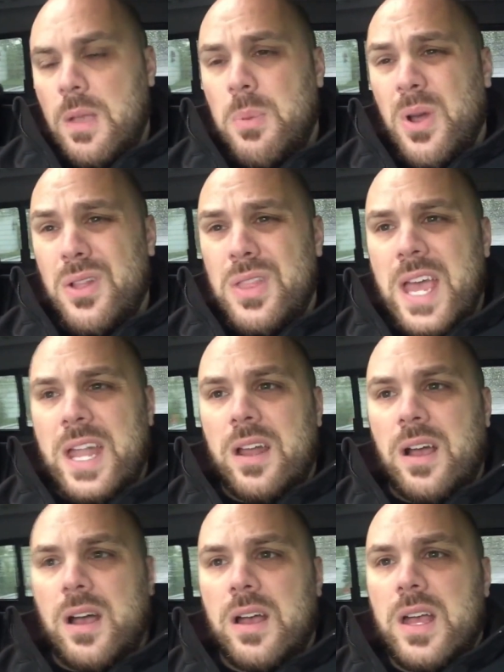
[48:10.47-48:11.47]
But other than
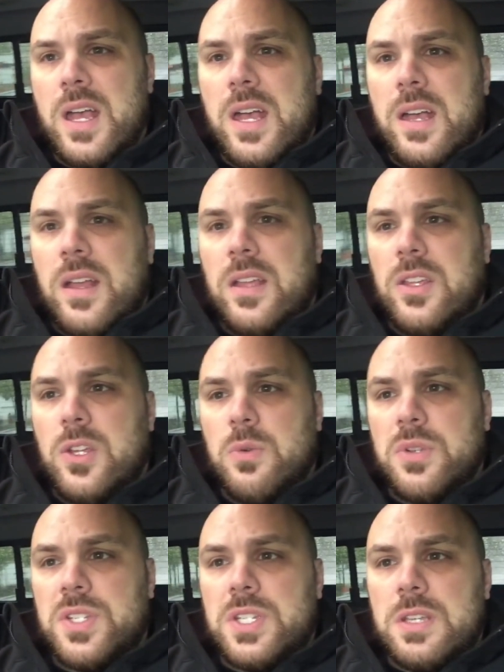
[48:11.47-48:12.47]
that, you
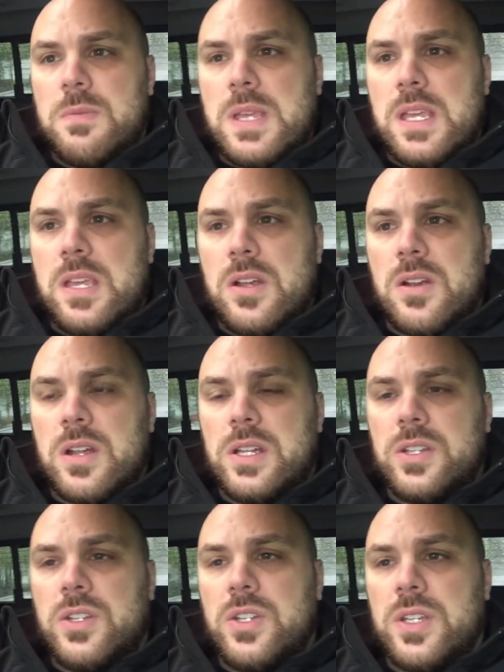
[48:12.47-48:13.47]
will see me here
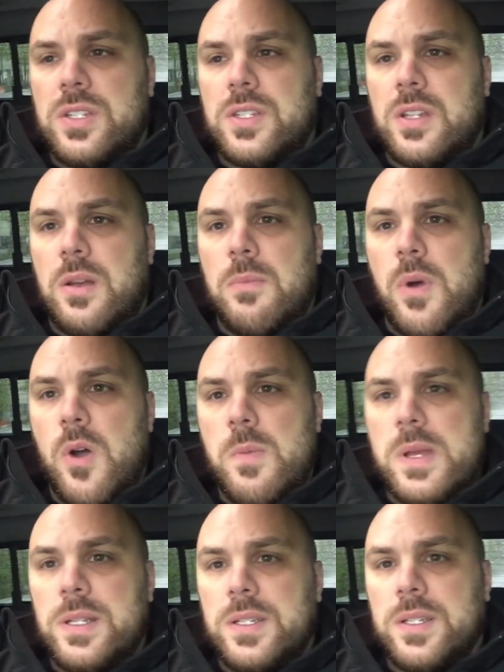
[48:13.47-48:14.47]
in just a
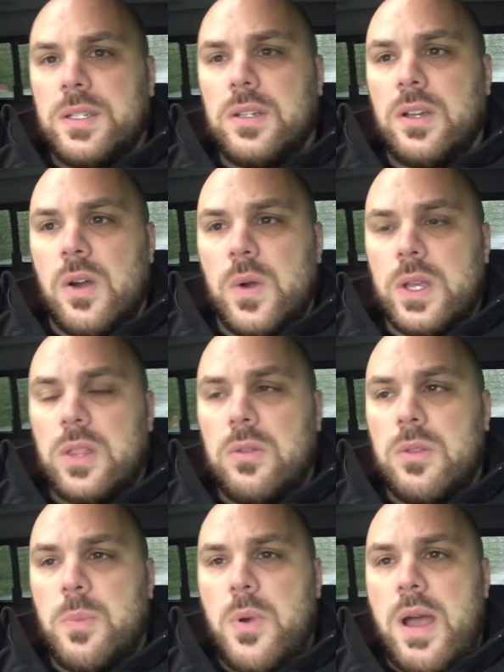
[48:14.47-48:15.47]
moment going through
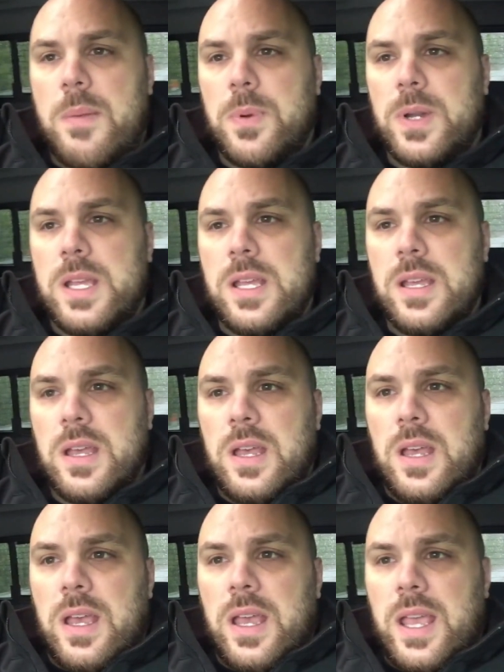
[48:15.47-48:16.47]
the property,
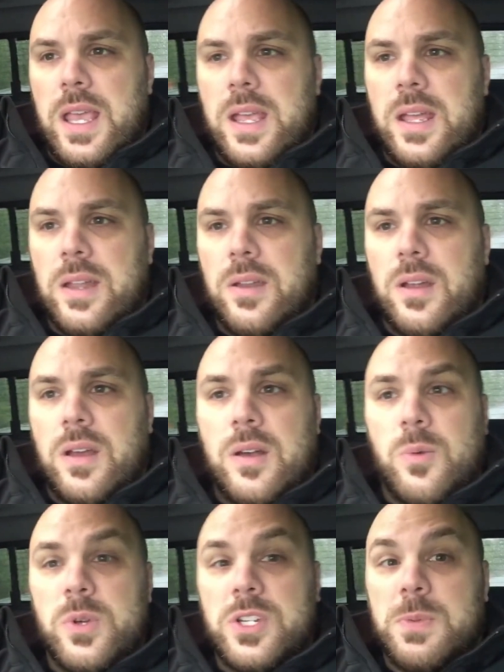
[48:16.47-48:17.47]

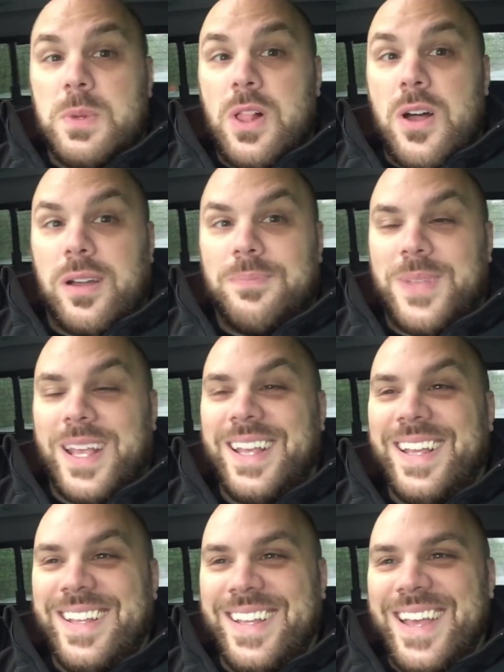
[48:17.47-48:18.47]
and wish me luck.
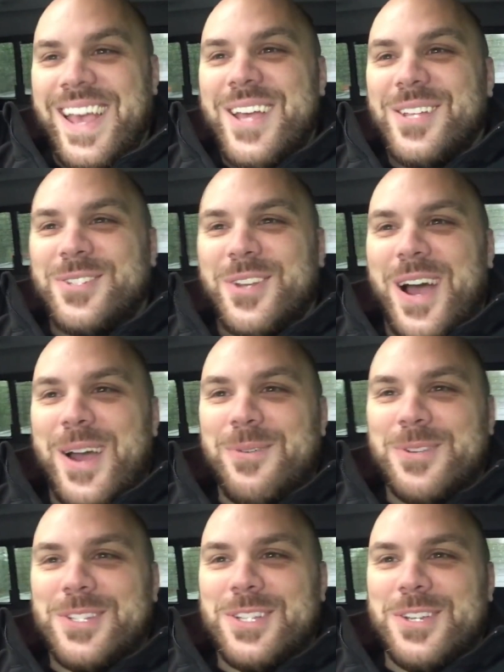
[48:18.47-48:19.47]
So I
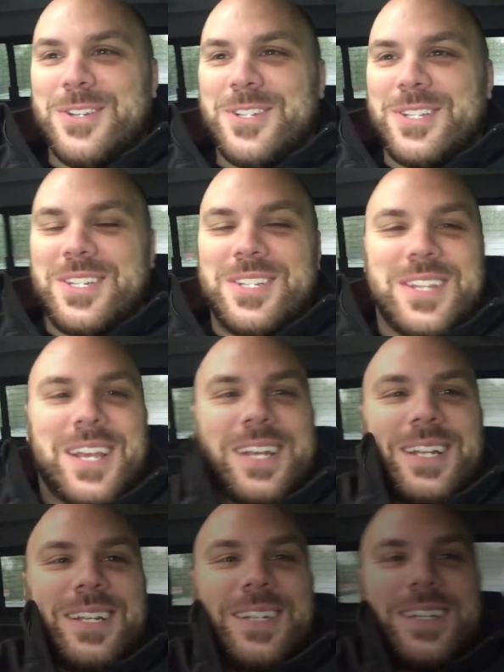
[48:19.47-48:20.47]
will see you in just a second.